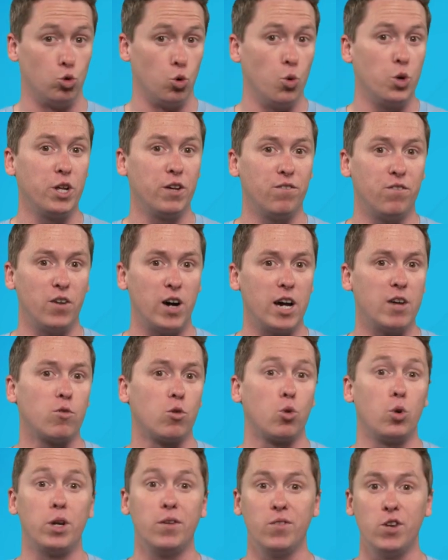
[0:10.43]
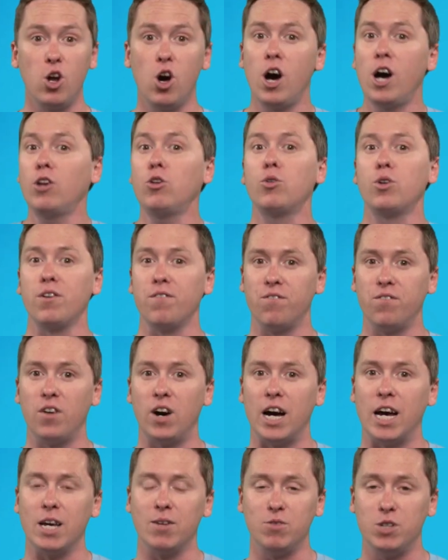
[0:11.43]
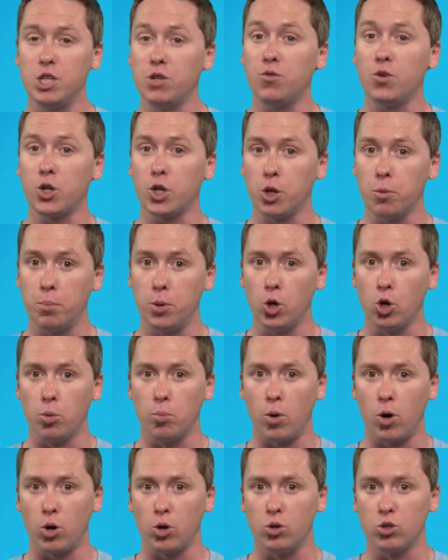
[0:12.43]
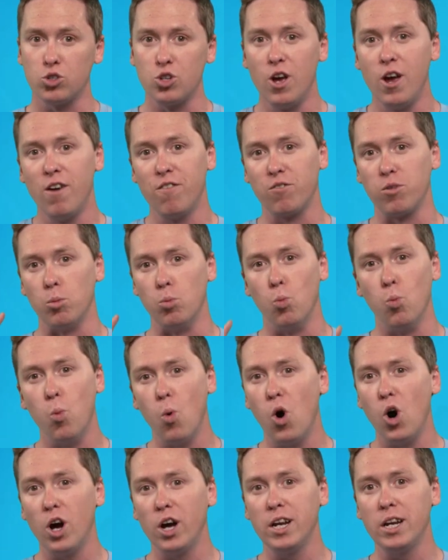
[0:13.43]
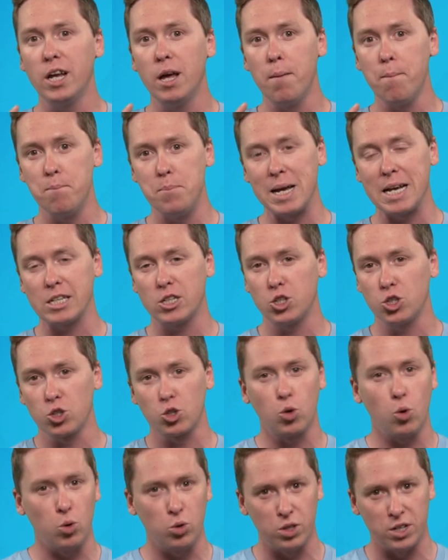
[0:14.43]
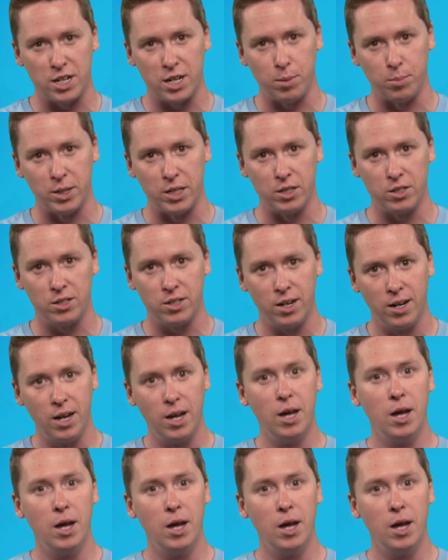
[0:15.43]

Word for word: 25, or even 105 different computer models from one master golden image.